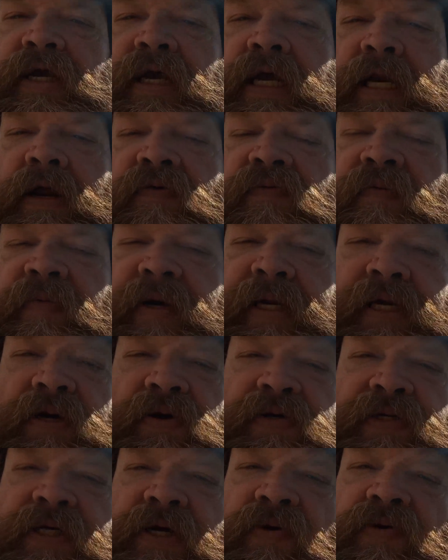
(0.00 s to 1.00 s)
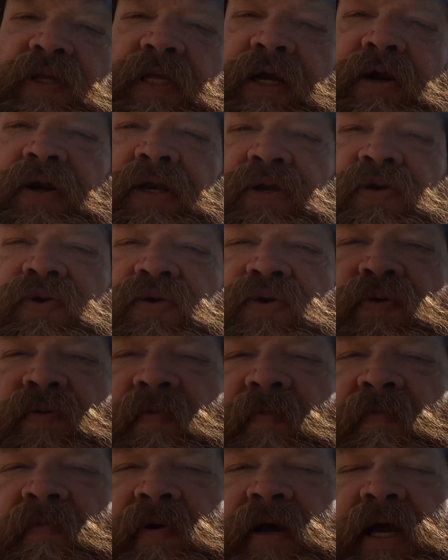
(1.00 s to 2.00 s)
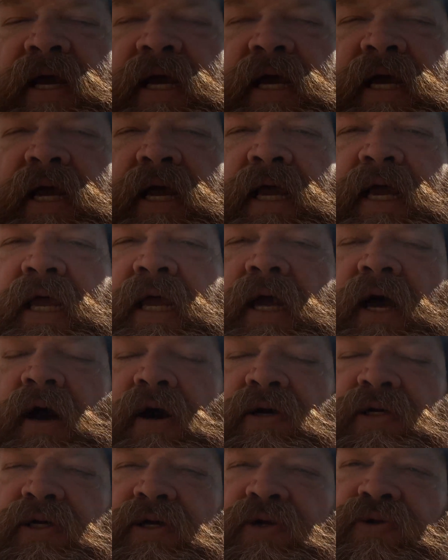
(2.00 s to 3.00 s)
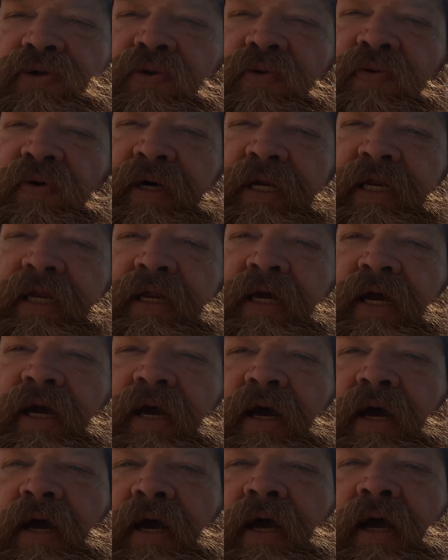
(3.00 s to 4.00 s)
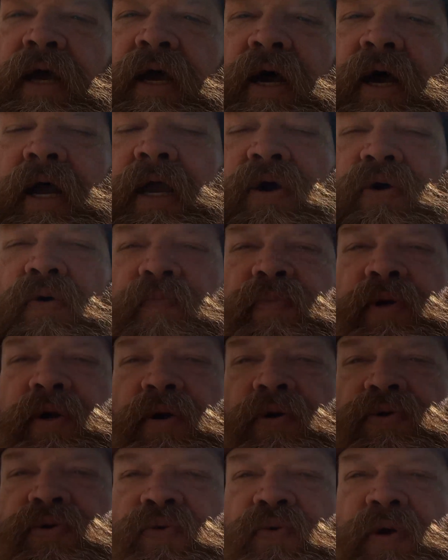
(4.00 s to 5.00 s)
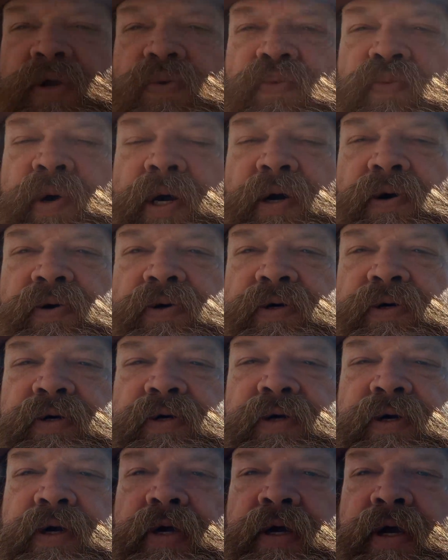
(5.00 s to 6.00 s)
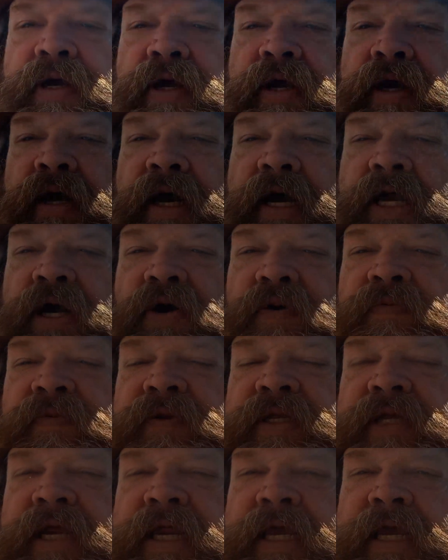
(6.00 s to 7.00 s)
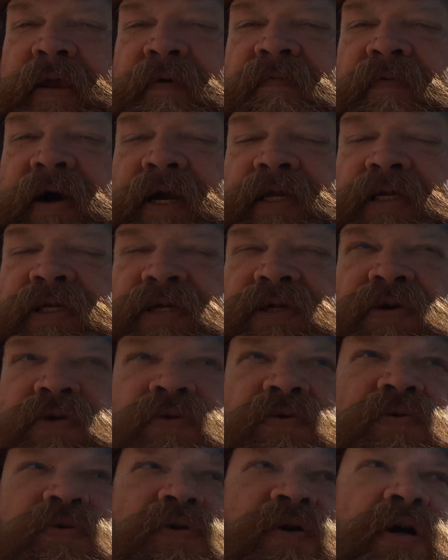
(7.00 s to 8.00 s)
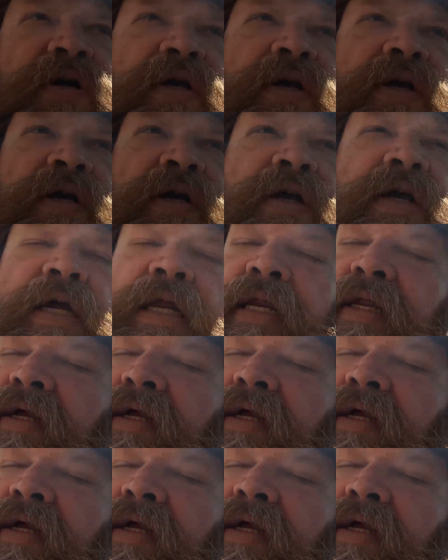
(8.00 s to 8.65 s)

everybody else out there on YouTube. How you doing? I hope you're all doing well. I hope today finds you in a